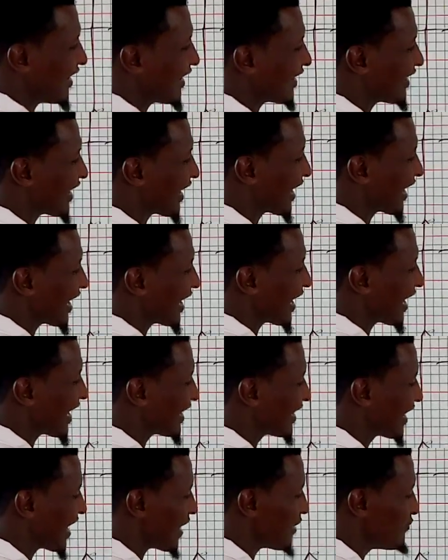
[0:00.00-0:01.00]
The color
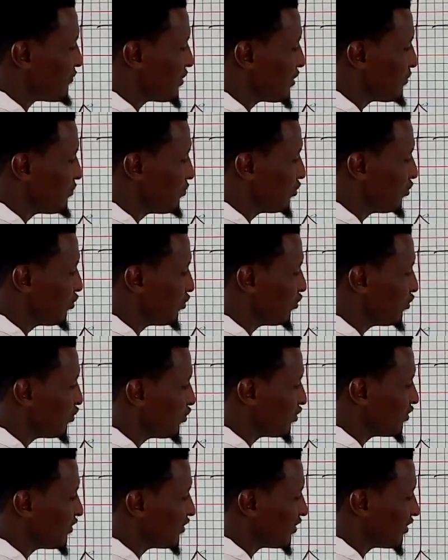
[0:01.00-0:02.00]
can be blue,
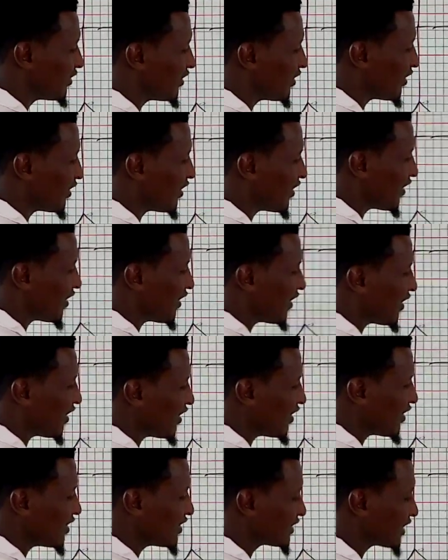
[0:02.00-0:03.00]

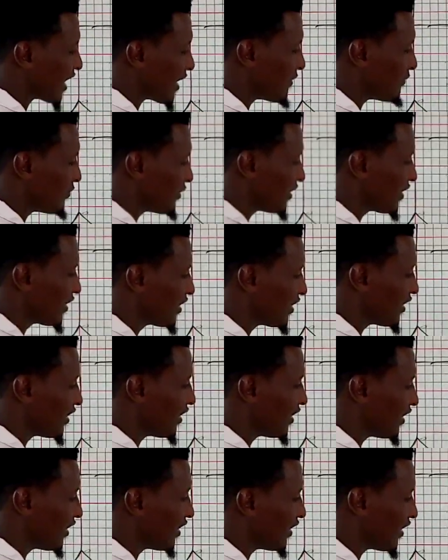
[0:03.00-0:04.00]
can be
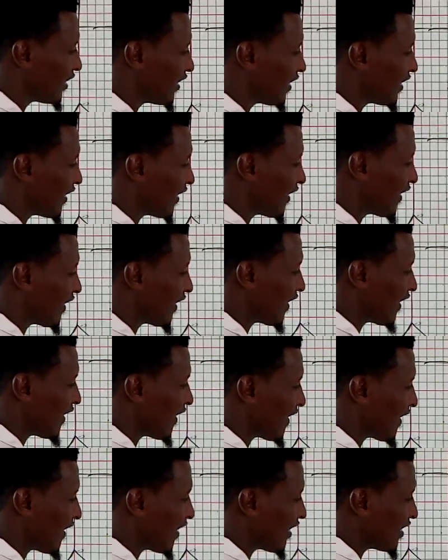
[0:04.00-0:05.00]
green,
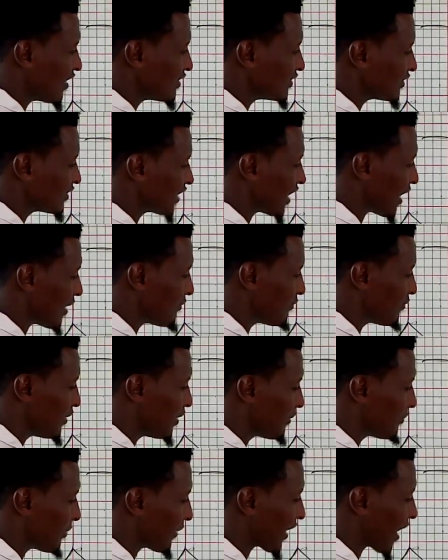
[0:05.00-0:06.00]
can
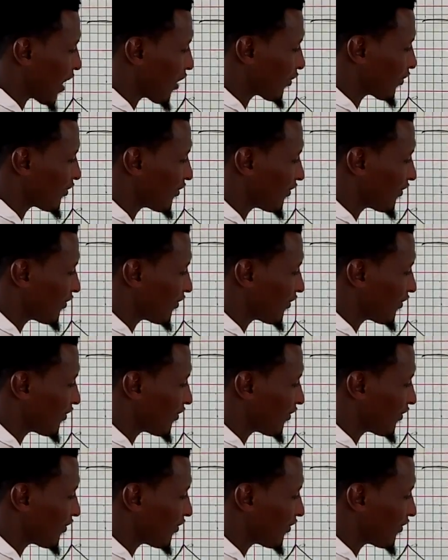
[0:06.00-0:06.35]
be brown,